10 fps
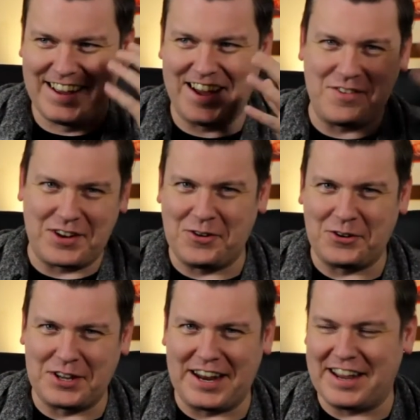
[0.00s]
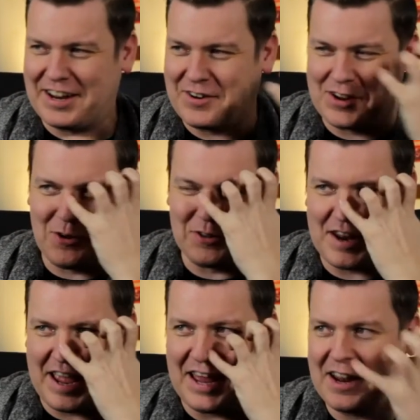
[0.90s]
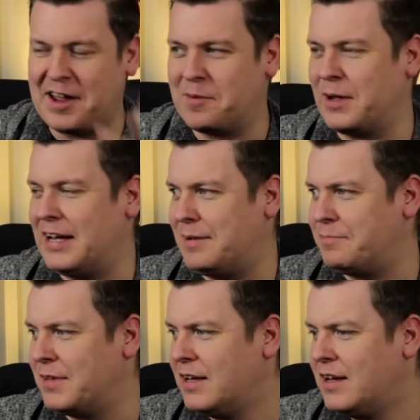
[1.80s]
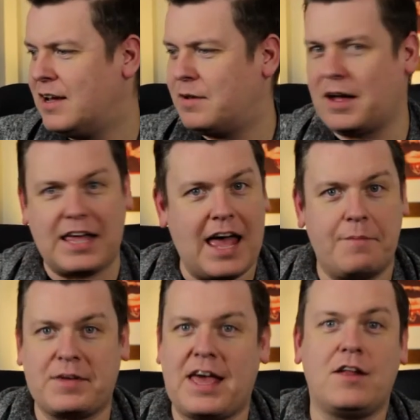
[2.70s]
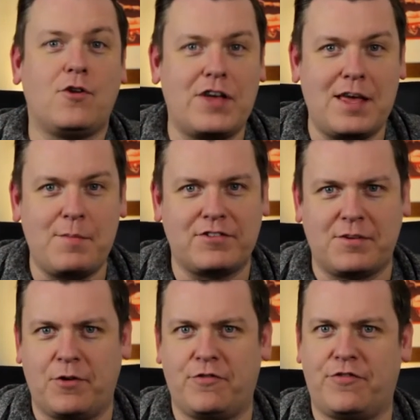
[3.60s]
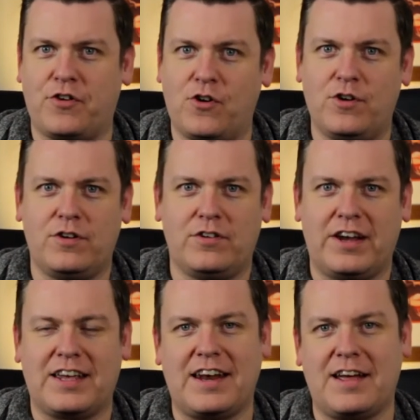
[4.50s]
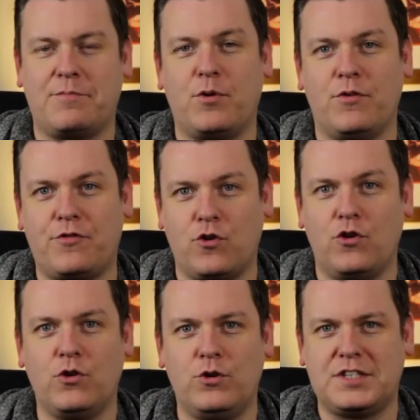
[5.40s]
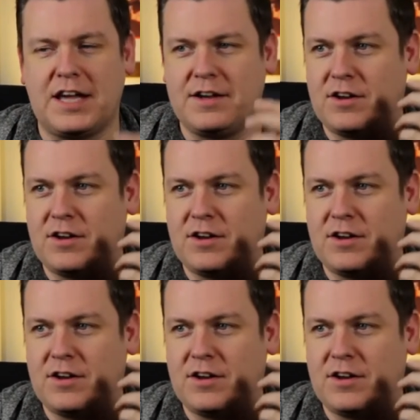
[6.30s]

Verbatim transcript: I recorded it. I recorded it earlier, but um, I get I'm getting a lot of emails about fruit. Right? Can I put fruit loads in?